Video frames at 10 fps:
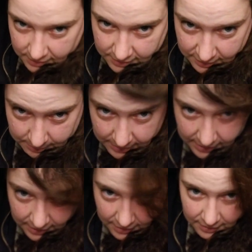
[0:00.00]
See my
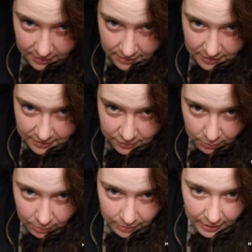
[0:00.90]
hair? It's
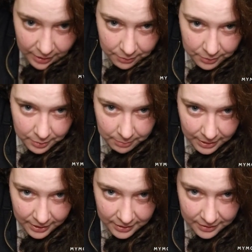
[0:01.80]
growing out really
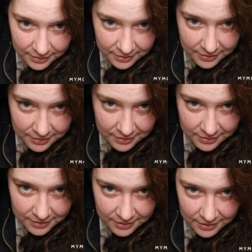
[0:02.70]
bad.
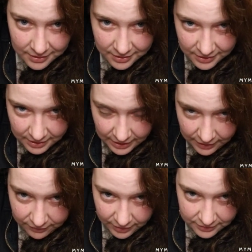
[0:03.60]
I
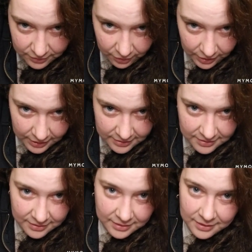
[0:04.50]
have lots of grays.